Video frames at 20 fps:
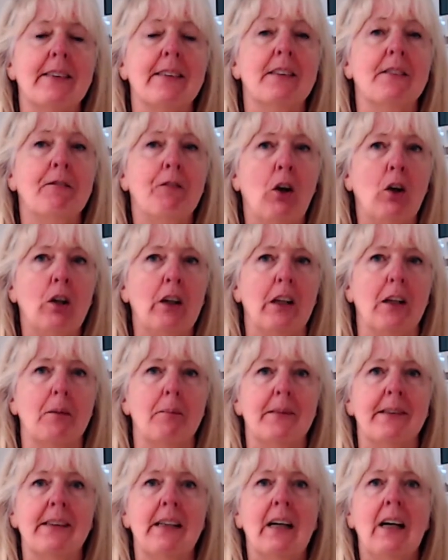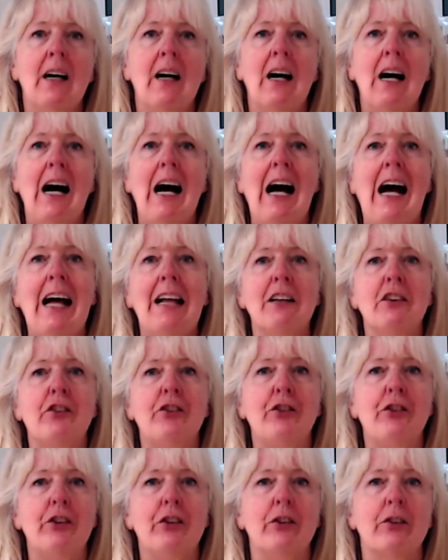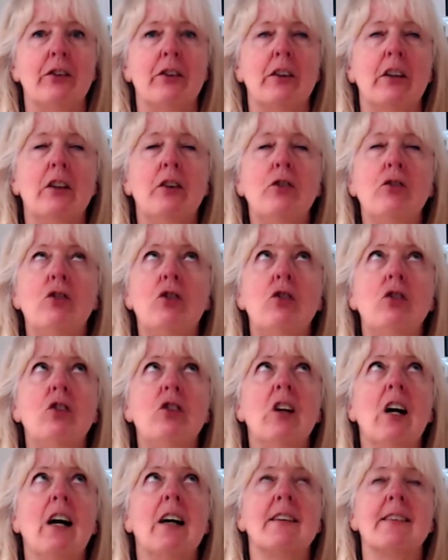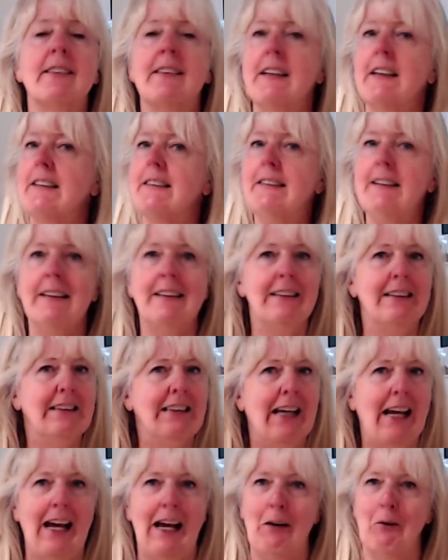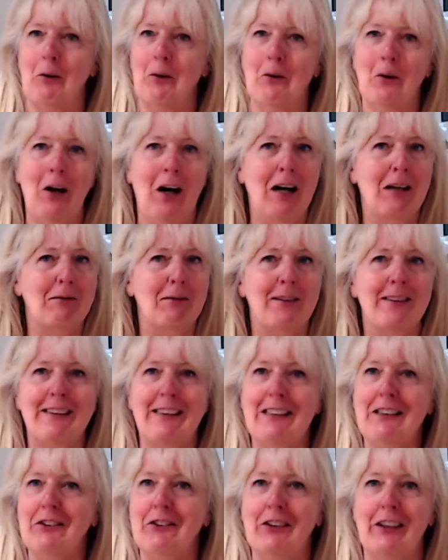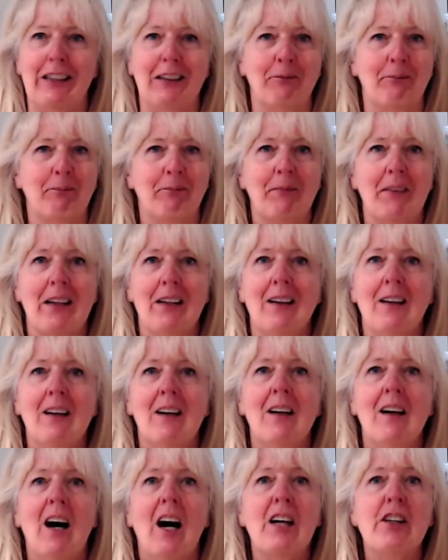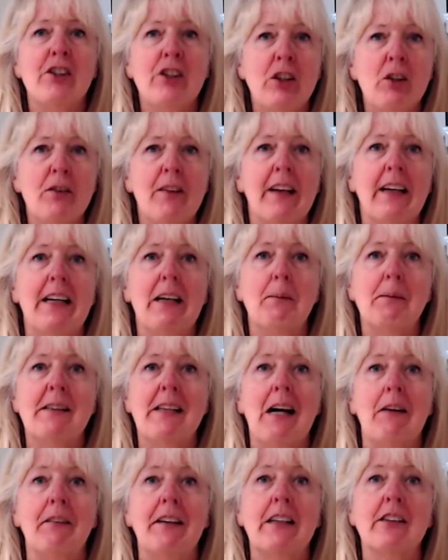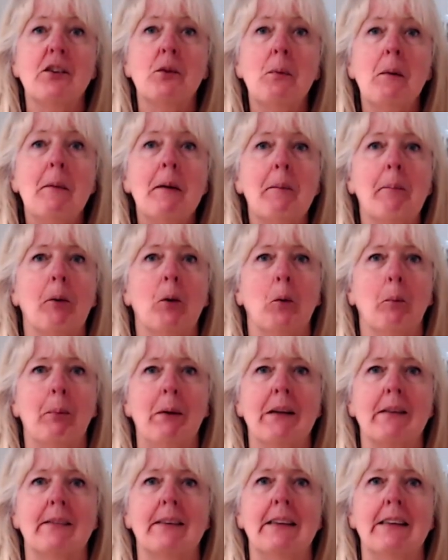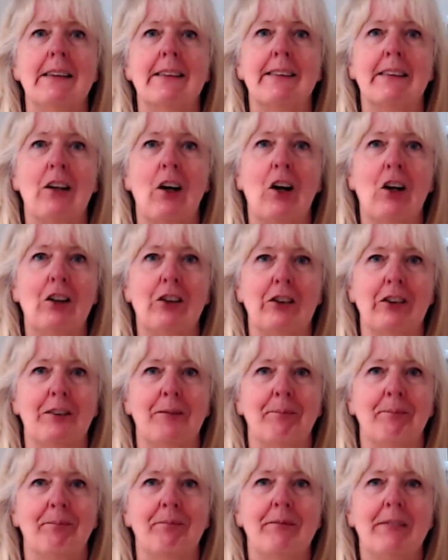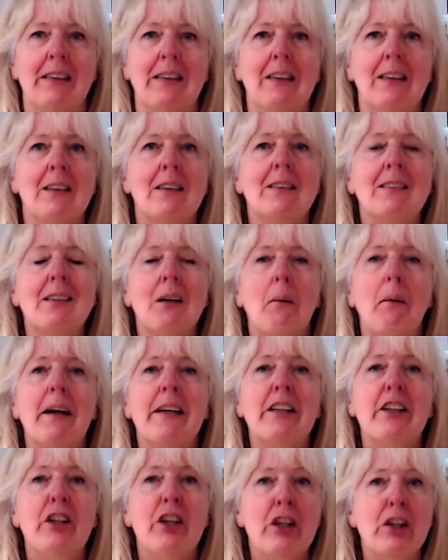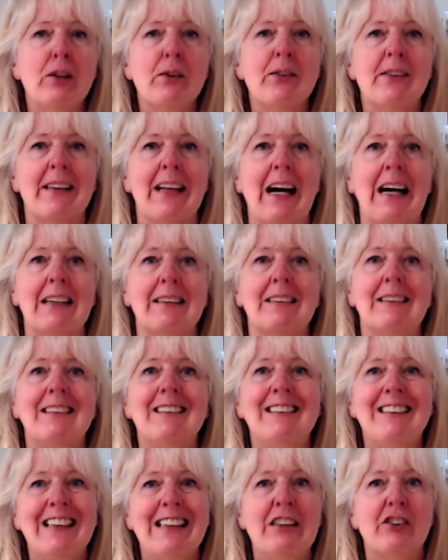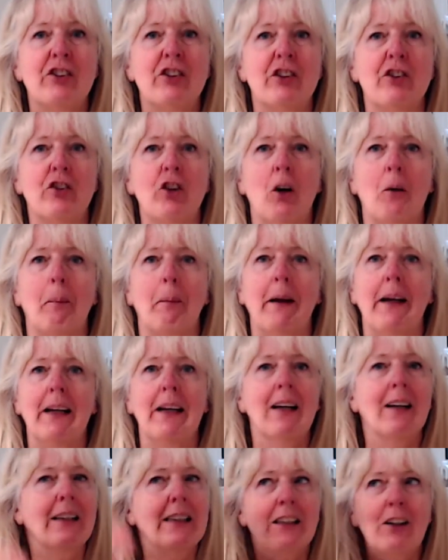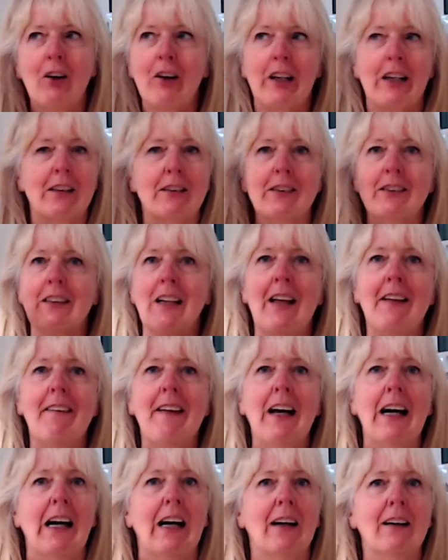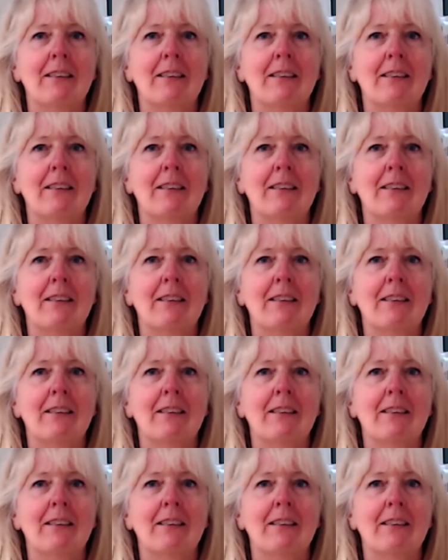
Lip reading: and volumes, I had a student who just didn't get what I was teaching. I knew that he was having a swimming pool built in his garden, so I used that to teach the topic, and he got it just like that.